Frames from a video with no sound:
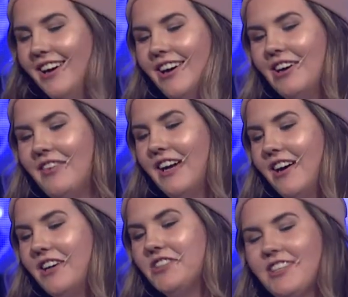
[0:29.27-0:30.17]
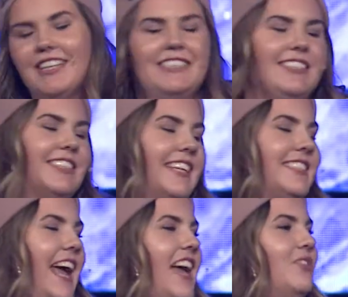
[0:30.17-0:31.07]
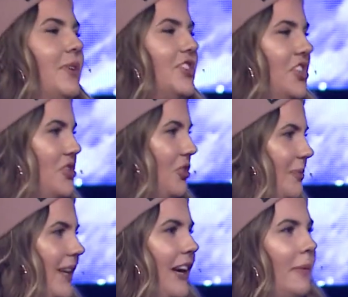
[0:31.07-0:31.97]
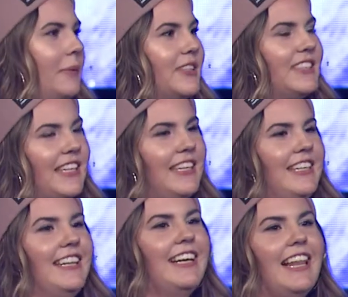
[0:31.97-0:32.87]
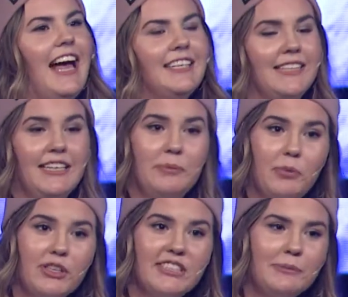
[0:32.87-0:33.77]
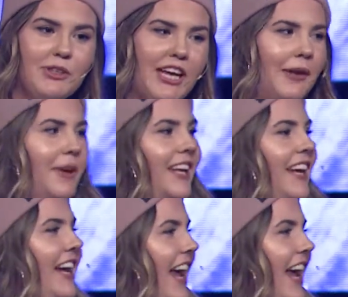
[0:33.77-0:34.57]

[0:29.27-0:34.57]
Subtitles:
Oh my gosh, this is like 10 when she told me, and I remember sitting in the class, and the principal came in,